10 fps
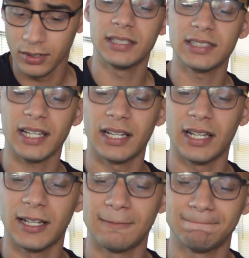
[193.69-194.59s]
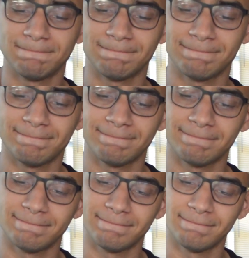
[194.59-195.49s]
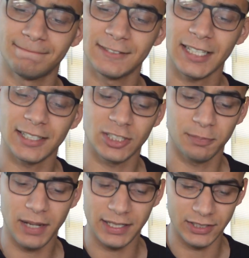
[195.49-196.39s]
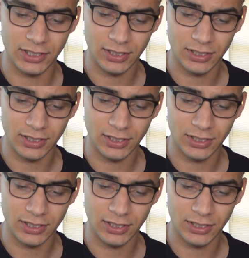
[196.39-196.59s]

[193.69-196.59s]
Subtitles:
It's like a sponge,